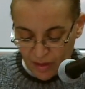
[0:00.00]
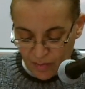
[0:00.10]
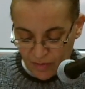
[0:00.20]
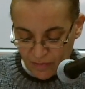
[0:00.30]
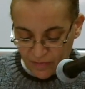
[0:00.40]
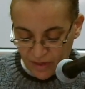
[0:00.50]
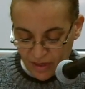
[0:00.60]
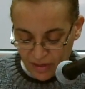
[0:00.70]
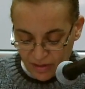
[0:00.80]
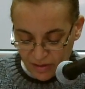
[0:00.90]

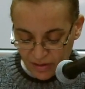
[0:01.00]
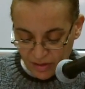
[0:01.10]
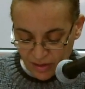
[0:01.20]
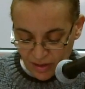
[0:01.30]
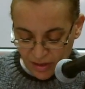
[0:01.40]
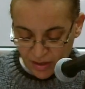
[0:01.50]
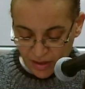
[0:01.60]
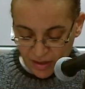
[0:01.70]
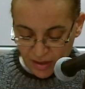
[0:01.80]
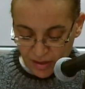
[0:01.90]
ficat,
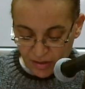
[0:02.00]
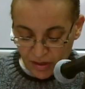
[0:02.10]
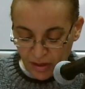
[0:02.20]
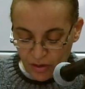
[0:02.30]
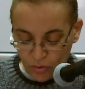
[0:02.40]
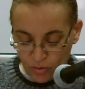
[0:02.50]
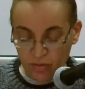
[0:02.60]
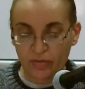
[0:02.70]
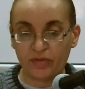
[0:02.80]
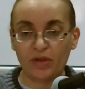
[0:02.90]
theo,
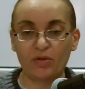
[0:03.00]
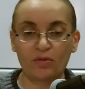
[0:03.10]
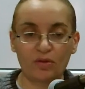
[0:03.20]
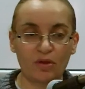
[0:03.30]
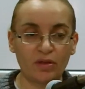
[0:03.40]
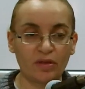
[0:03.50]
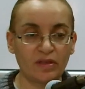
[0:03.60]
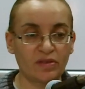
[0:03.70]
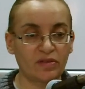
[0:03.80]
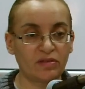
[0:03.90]
God
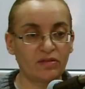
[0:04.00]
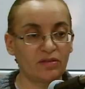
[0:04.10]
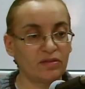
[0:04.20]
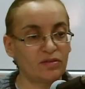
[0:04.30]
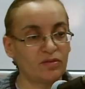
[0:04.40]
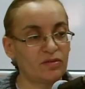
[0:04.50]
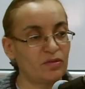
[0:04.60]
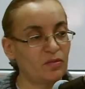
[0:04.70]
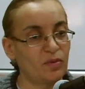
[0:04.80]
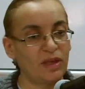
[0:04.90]
is written
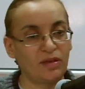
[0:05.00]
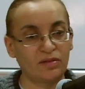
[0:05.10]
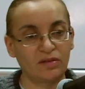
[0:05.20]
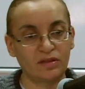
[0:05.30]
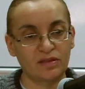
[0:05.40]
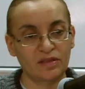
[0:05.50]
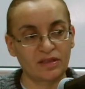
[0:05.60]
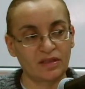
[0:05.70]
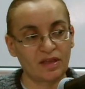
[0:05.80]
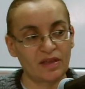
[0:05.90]
weird. It
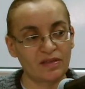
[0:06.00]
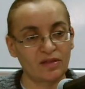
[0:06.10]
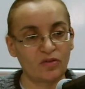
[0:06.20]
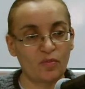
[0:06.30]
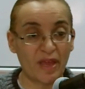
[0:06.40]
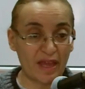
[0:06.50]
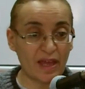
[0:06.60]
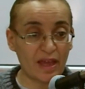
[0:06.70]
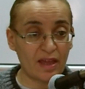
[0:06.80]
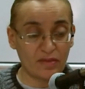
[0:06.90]
has an
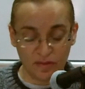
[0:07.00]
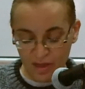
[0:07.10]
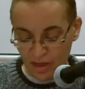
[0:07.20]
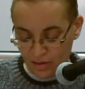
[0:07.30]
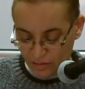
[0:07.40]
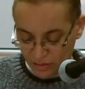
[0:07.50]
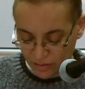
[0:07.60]
omega in the end.